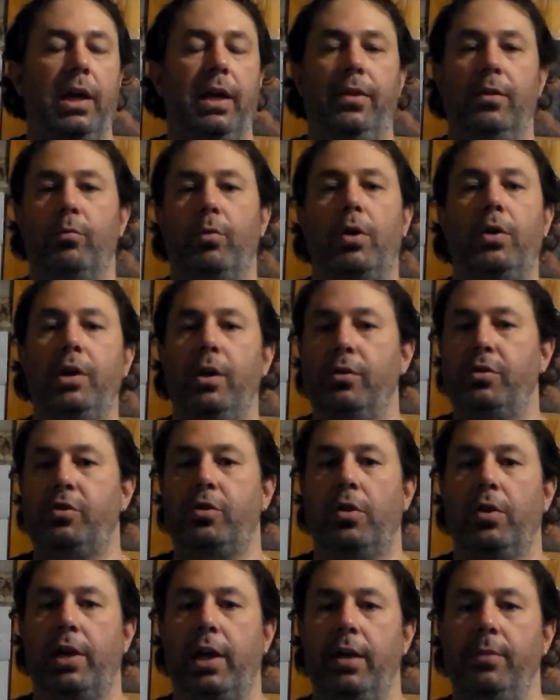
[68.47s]
the rodeo
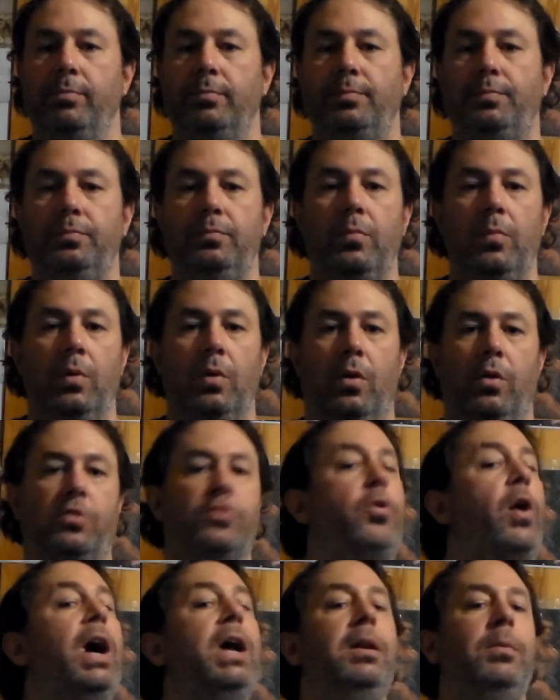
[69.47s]
circuit, or
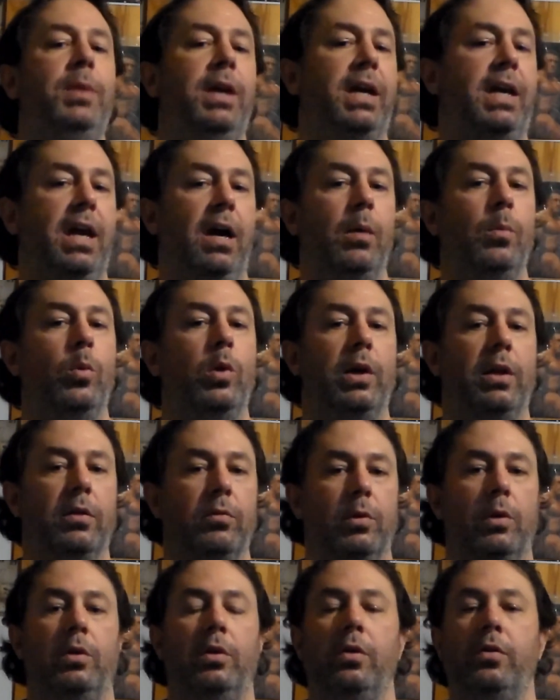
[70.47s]
trying to be a cowboy
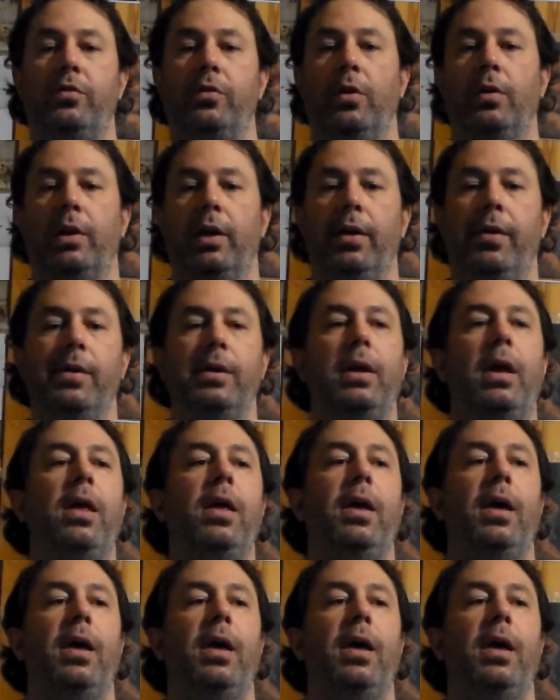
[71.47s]
in the rodeo circuit.